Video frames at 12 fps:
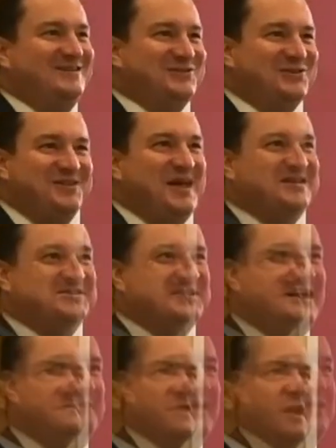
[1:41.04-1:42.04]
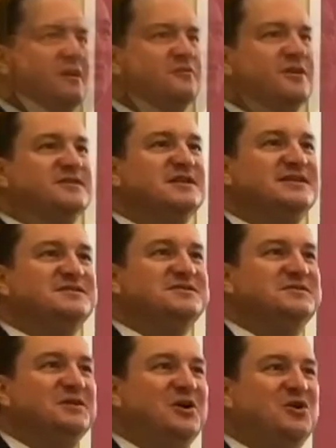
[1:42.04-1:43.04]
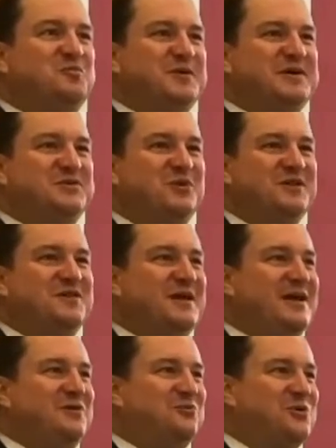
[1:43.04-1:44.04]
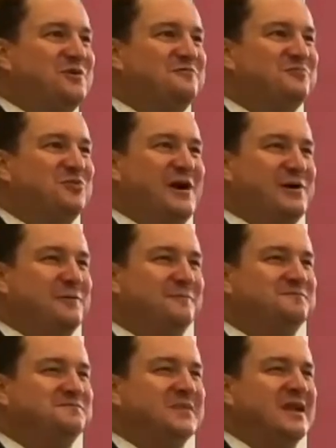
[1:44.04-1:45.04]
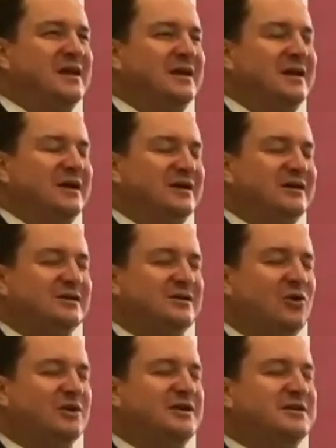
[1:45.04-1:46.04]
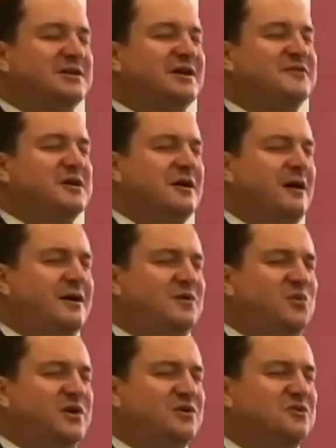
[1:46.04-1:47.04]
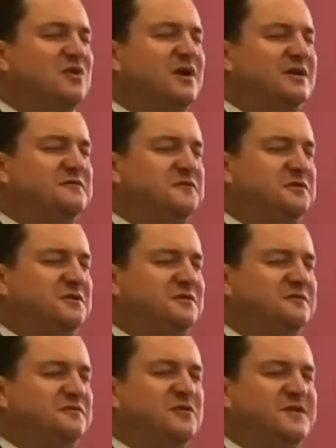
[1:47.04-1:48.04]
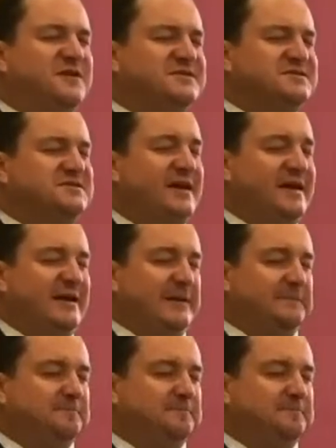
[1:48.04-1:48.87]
during that time. And friends, let's open with a word of prayer. Holy and loving God, we are grateful for this day.